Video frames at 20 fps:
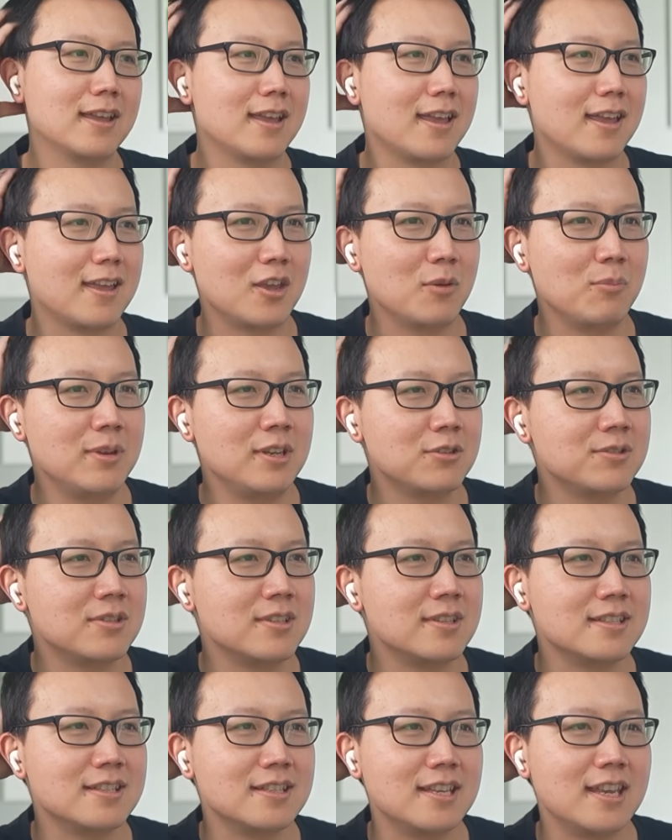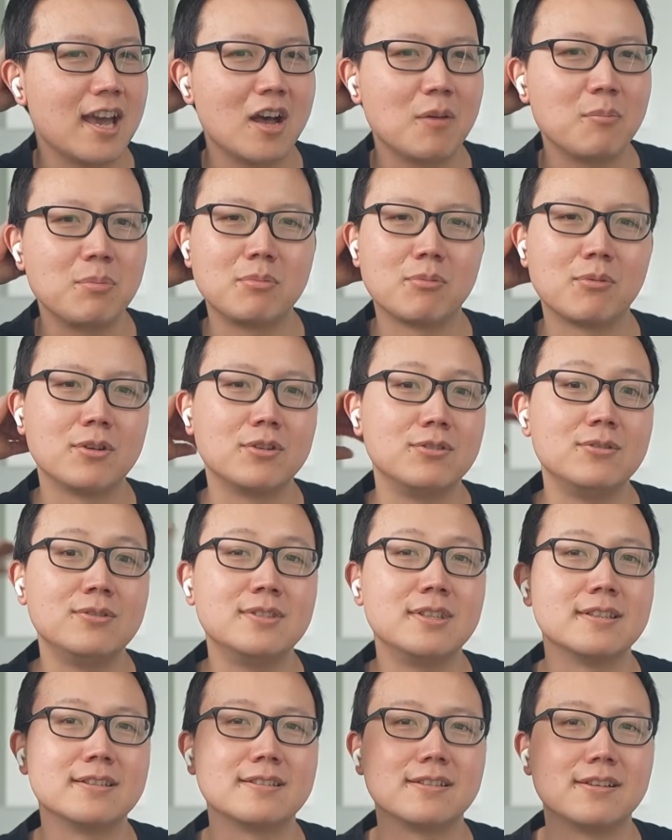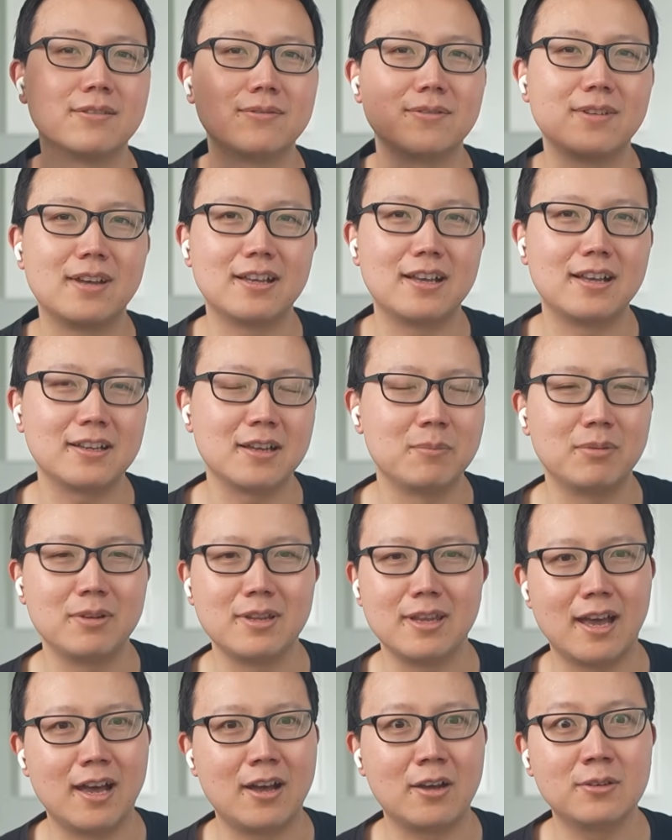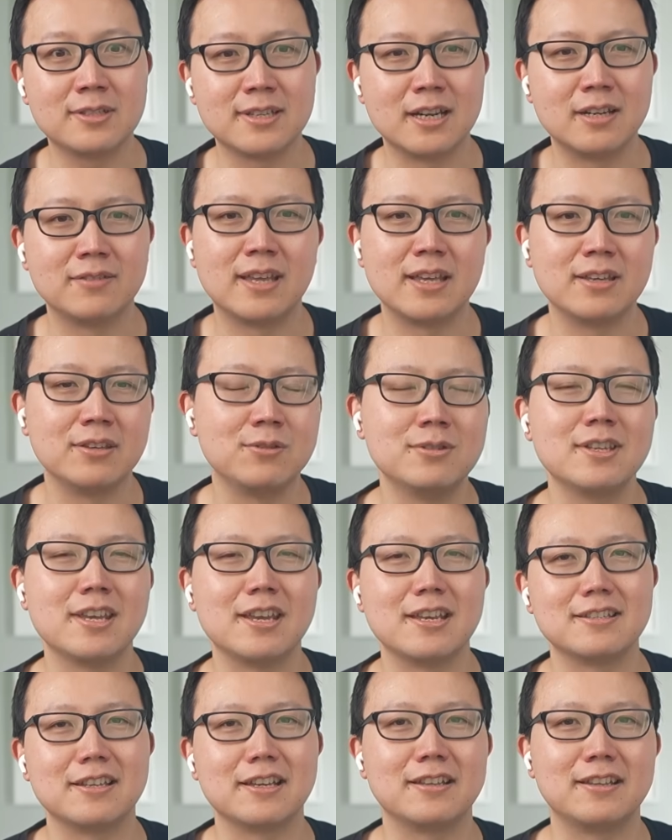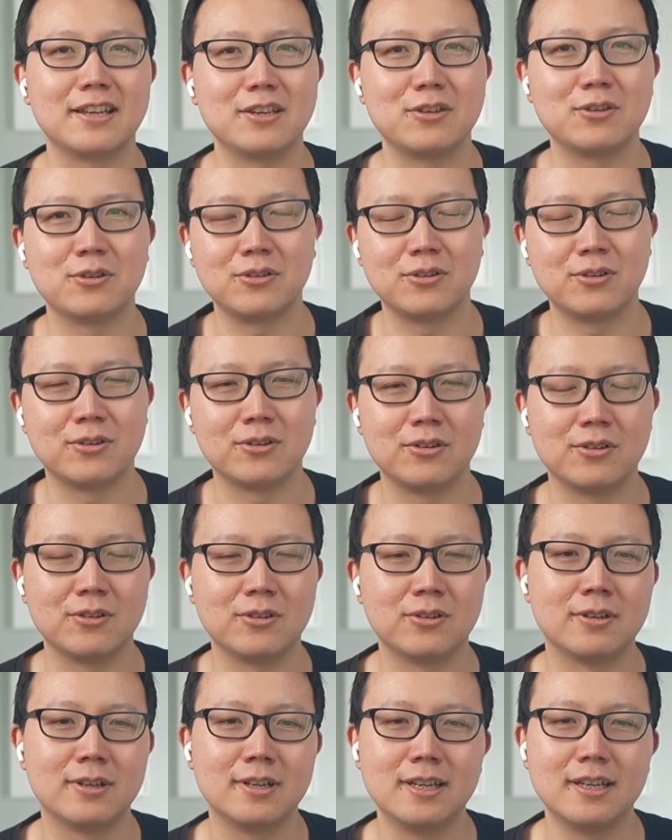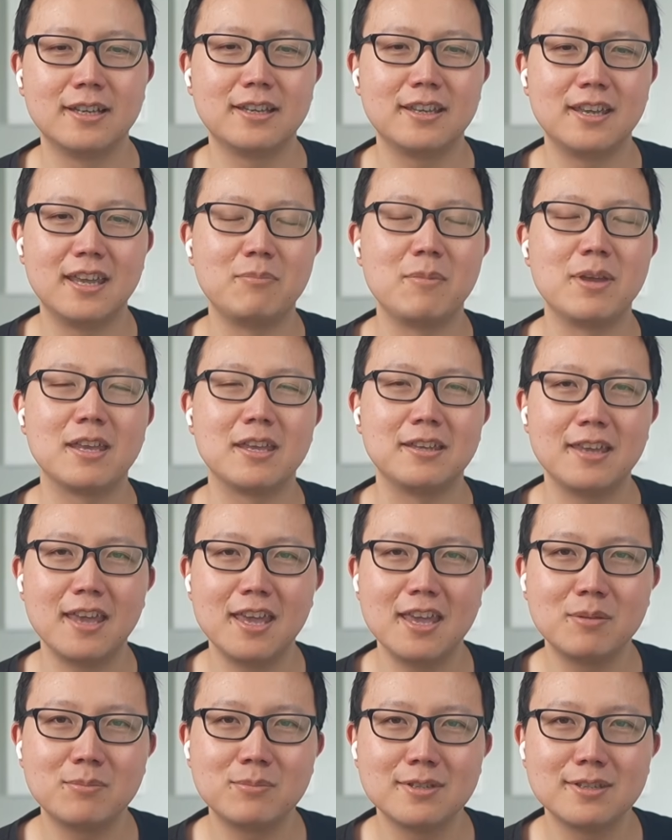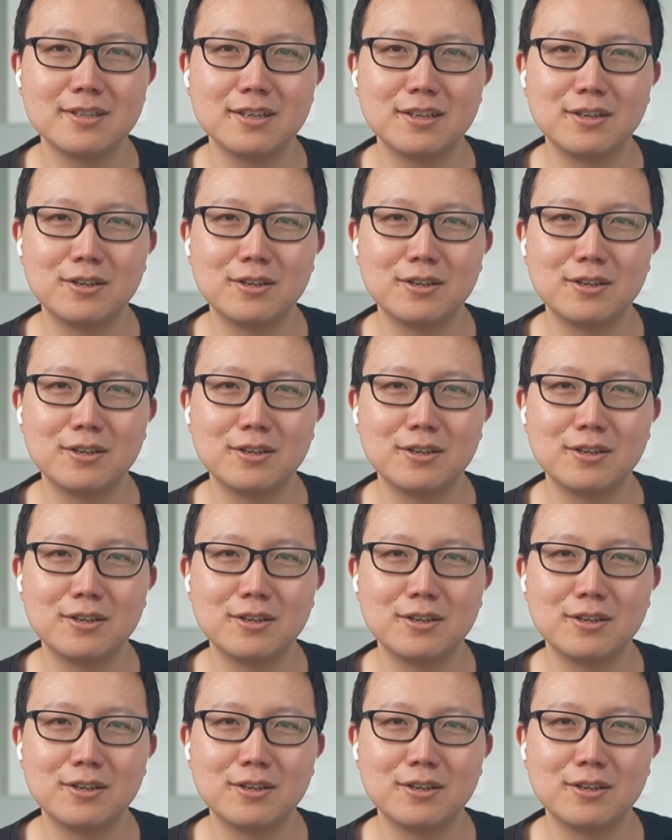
it'll be interesting to see how people are using this stuff completely outside of that use case, like your kid making games.